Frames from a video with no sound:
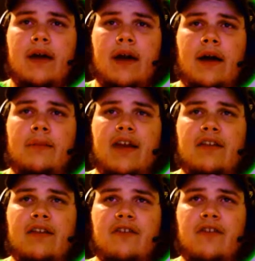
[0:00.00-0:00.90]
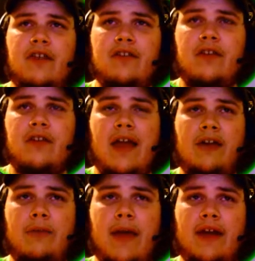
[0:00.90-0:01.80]
That is if he doesn't
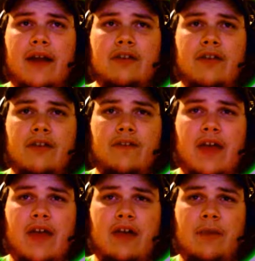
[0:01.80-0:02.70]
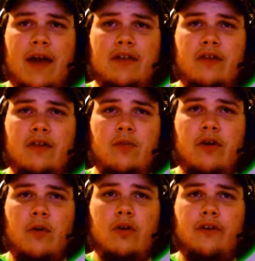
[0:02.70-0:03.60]
acrobatics us. If he acrobatics us, we're in
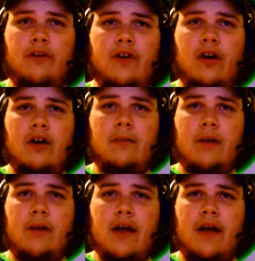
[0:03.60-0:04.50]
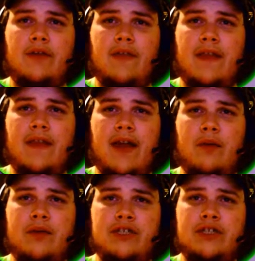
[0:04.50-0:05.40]
a world of hurt. But other than that,
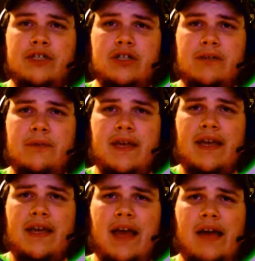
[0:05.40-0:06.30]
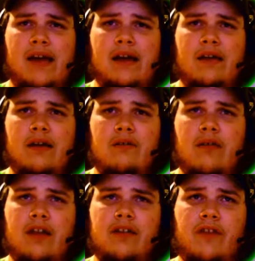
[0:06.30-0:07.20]
we should be
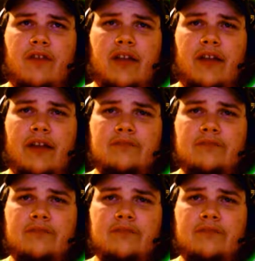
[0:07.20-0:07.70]
relatively clean.